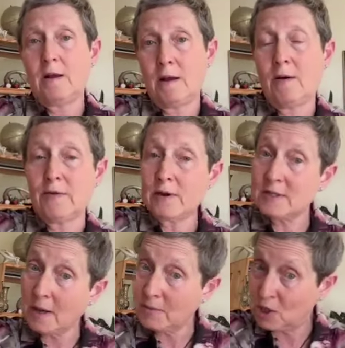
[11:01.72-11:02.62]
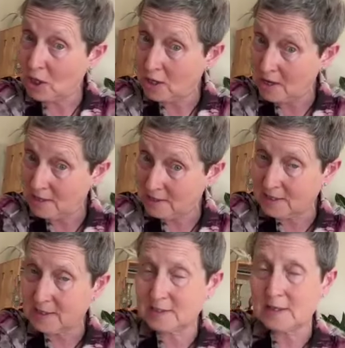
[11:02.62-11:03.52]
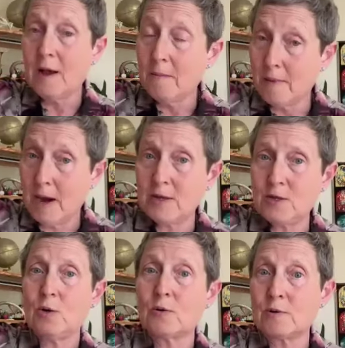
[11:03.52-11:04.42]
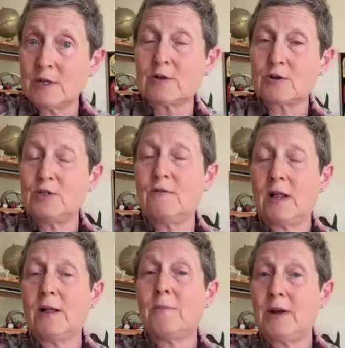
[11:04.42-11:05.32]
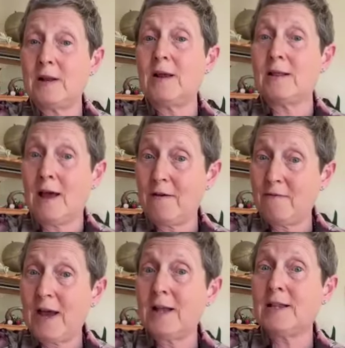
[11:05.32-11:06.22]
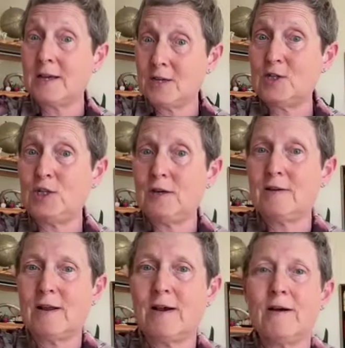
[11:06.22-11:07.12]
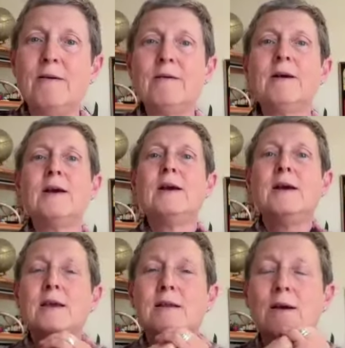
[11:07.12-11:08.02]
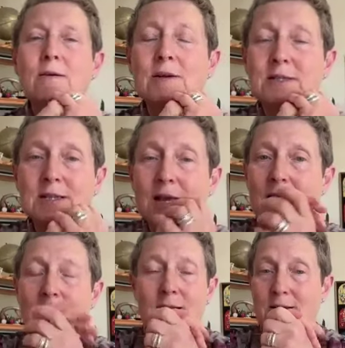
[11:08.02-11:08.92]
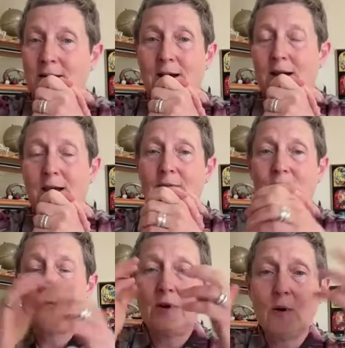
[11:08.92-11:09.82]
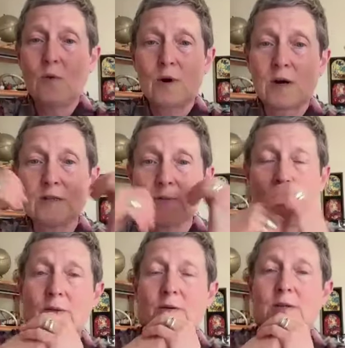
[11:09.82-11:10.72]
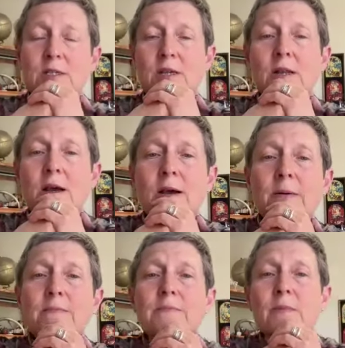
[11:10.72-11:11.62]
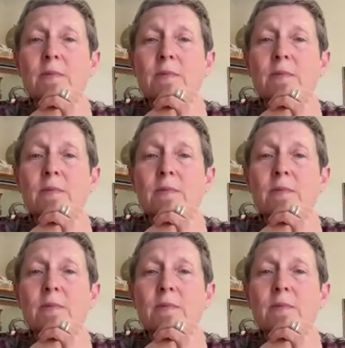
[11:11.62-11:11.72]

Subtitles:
There are some geniuses, mind you, on research development in LifeVantage, it's like I have no words about Christina.